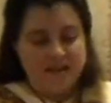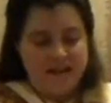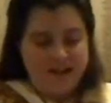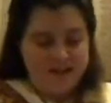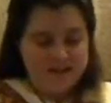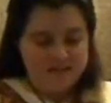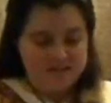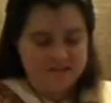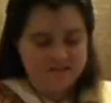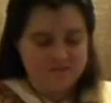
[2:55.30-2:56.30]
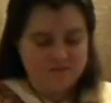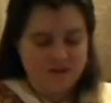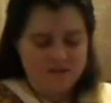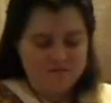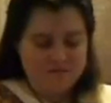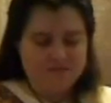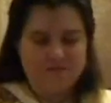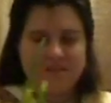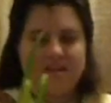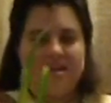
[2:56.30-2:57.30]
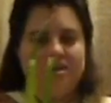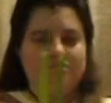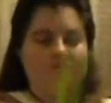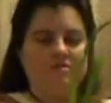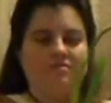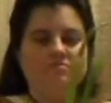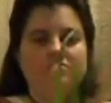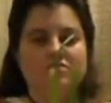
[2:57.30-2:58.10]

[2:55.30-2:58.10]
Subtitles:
and probably what they had were